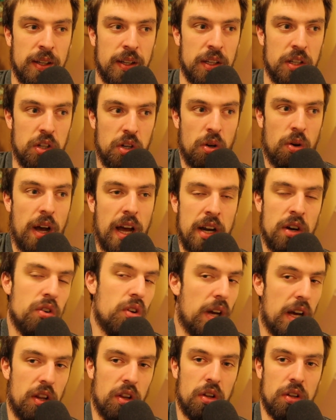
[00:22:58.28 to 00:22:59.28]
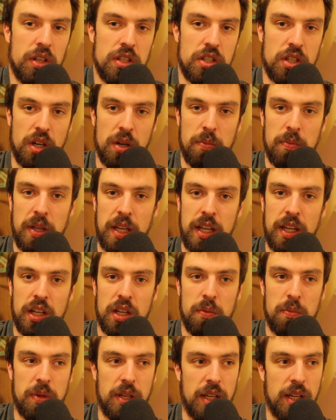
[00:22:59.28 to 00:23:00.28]
I don't know how long this is going to be. It
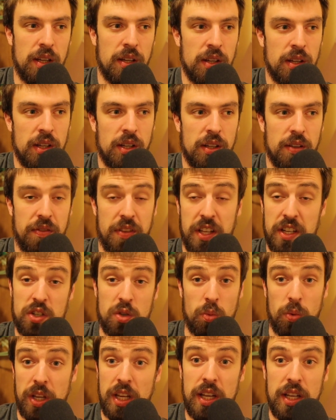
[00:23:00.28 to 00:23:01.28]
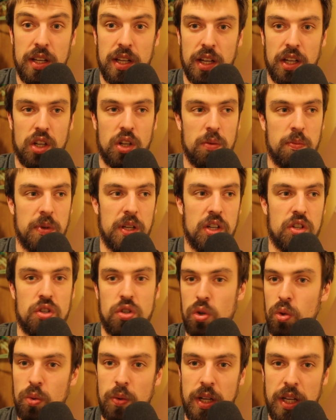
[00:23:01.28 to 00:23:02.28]
could be this week. It could be
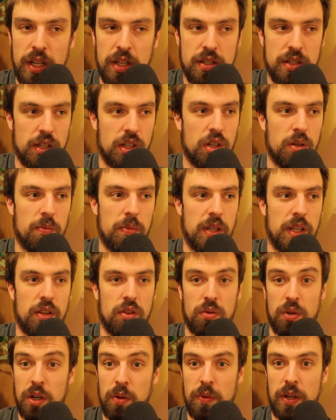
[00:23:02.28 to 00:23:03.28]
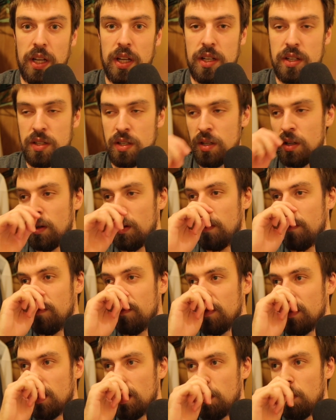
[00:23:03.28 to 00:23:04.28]
2 weeks. It could be 3 weeks.
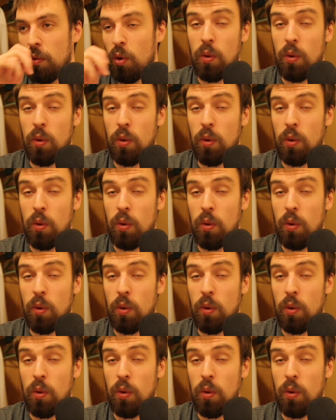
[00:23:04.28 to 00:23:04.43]
But